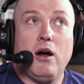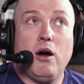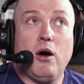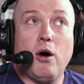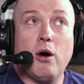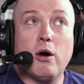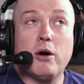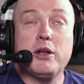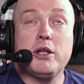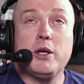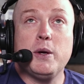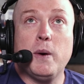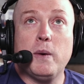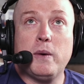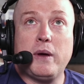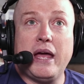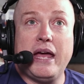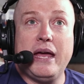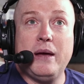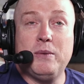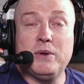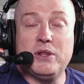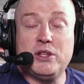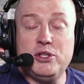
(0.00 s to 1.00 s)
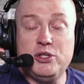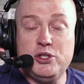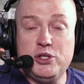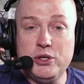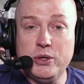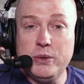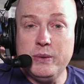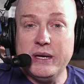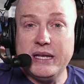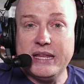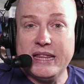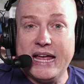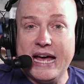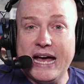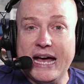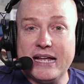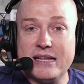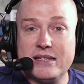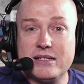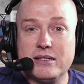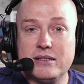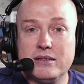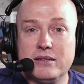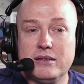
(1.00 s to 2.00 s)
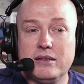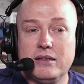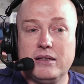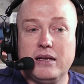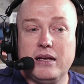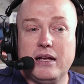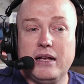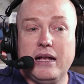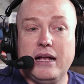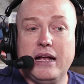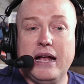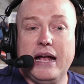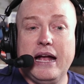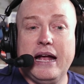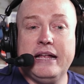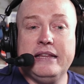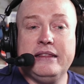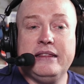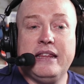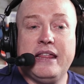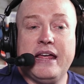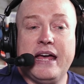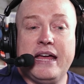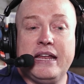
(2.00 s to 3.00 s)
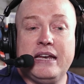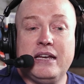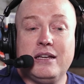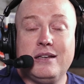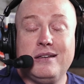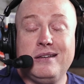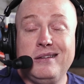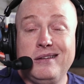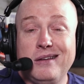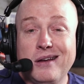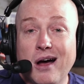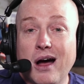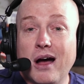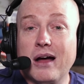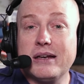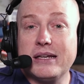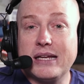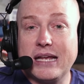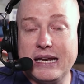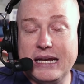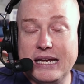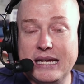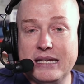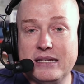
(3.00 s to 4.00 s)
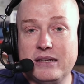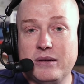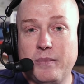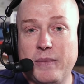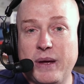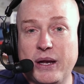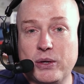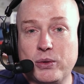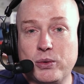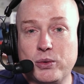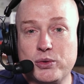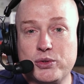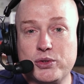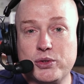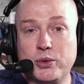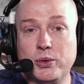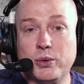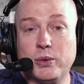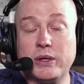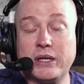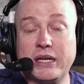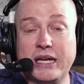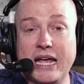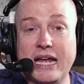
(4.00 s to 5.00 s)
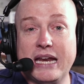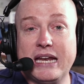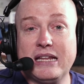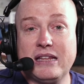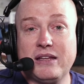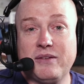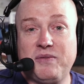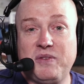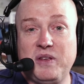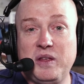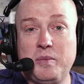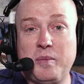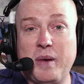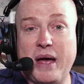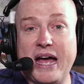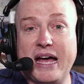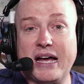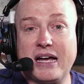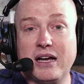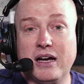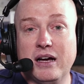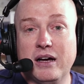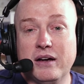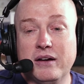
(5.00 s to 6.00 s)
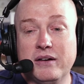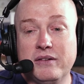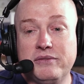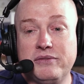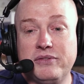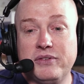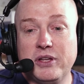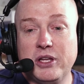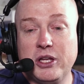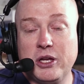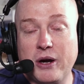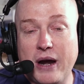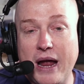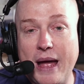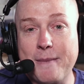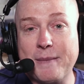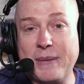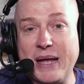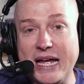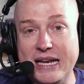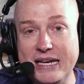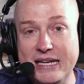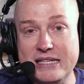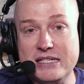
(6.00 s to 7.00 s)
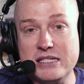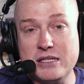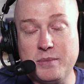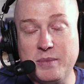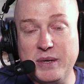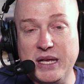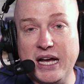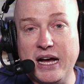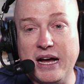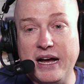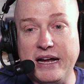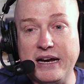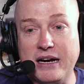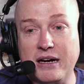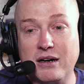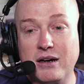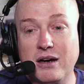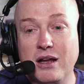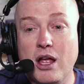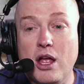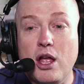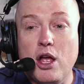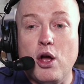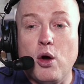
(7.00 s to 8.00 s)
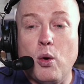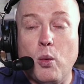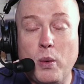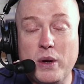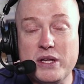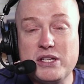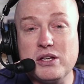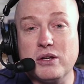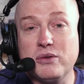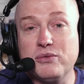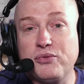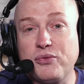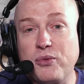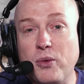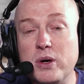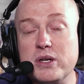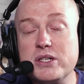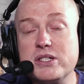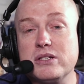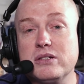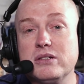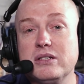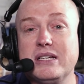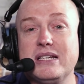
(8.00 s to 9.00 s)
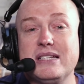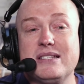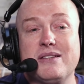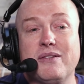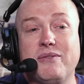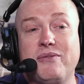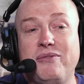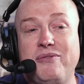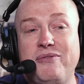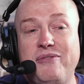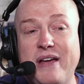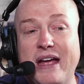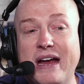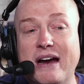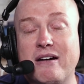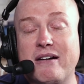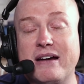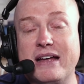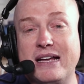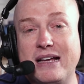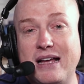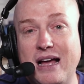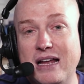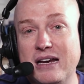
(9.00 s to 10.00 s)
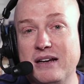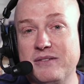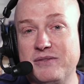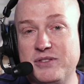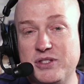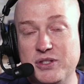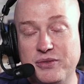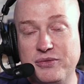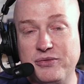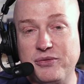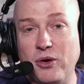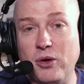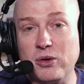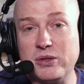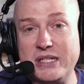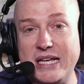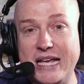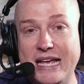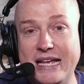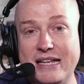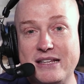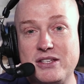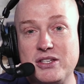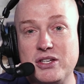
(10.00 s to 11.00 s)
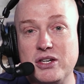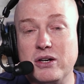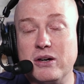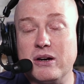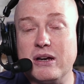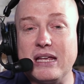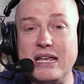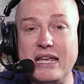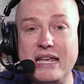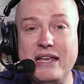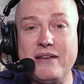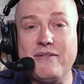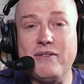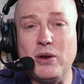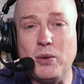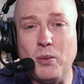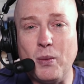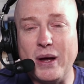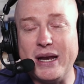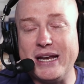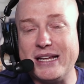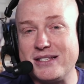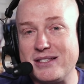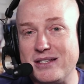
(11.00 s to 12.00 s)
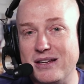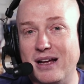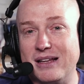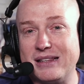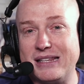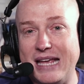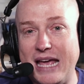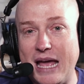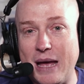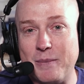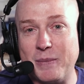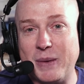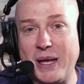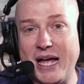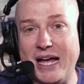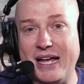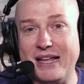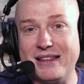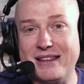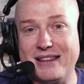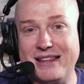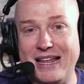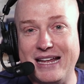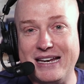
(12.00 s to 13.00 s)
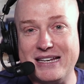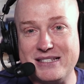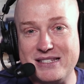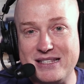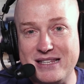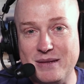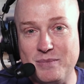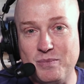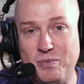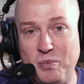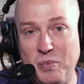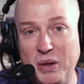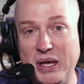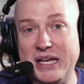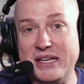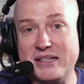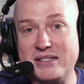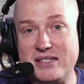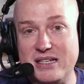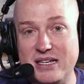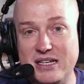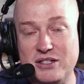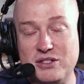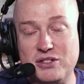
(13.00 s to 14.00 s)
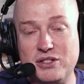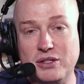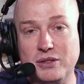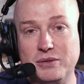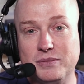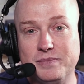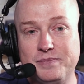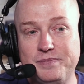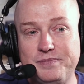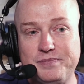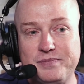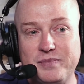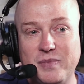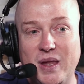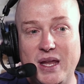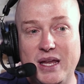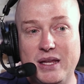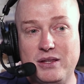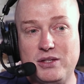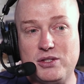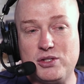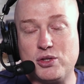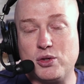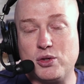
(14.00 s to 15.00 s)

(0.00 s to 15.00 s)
are you okay with doing that and then not getting into medical school and getting the feedback of your MCAT needs to be higher, which unfortunately is a very kind of default answer, even when it's not the MCAT that is the biggest issue. Mm -hmm.